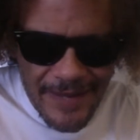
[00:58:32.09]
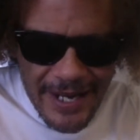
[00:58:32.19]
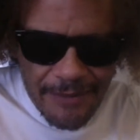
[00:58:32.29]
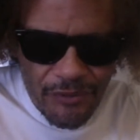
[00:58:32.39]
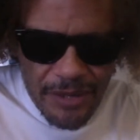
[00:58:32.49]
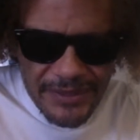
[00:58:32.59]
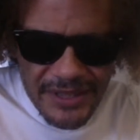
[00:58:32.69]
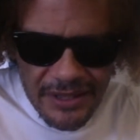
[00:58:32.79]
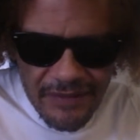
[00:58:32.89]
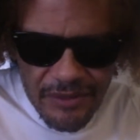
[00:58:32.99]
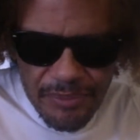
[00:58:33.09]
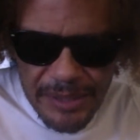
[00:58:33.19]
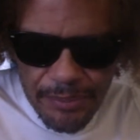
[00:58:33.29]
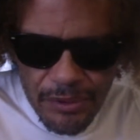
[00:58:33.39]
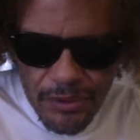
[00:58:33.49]
I am remnant of the
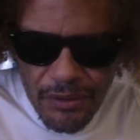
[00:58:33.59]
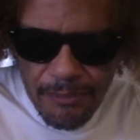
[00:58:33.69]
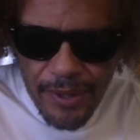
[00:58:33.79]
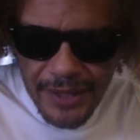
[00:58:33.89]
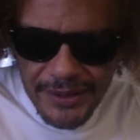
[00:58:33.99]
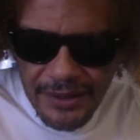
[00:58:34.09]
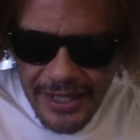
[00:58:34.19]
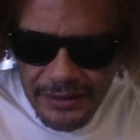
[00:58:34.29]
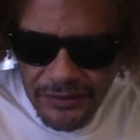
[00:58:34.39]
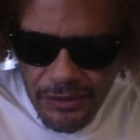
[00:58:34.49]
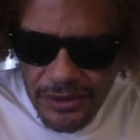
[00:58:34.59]
people who were upon the land of North